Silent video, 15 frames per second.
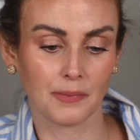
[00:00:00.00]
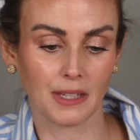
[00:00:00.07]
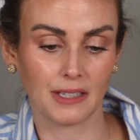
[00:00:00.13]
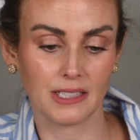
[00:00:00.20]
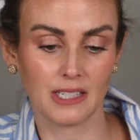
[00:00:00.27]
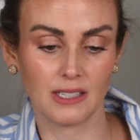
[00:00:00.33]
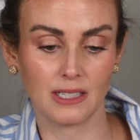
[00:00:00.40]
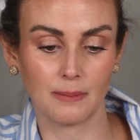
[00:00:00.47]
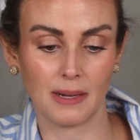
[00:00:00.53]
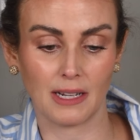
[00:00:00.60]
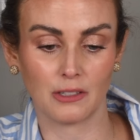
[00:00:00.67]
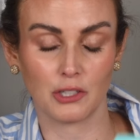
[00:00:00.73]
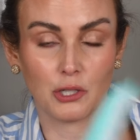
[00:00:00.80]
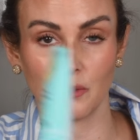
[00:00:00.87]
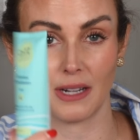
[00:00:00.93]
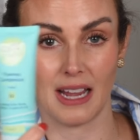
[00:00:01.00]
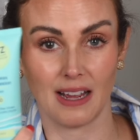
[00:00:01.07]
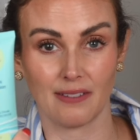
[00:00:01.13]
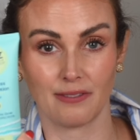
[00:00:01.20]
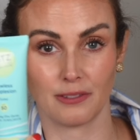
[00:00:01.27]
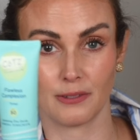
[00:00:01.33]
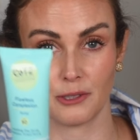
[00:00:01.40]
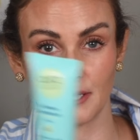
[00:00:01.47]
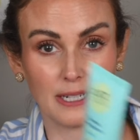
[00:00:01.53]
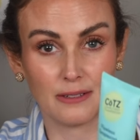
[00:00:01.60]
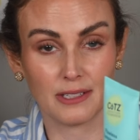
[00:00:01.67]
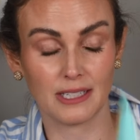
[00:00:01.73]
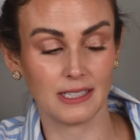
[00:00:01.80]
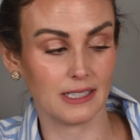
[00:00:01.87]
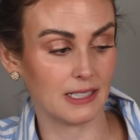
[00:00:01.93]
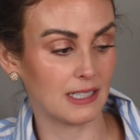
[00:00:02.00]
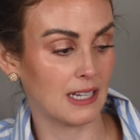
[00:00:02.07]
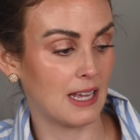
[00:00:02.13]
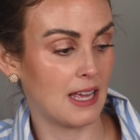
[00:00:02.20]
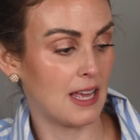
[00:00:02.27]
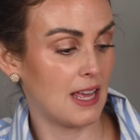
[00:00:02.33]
This is about two and a half fluid ounces.